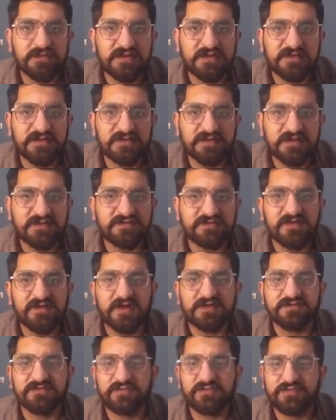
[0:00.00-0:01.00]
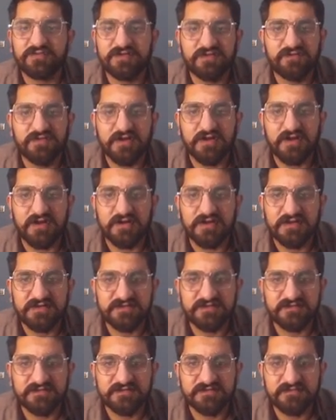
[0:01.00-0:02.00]
it's not so difficult.
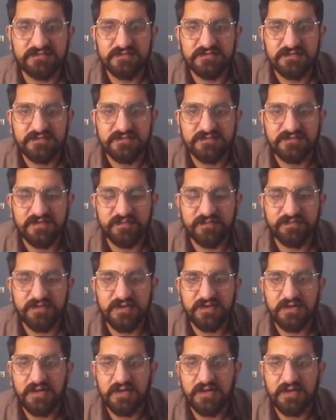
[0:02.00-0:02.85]
It's simple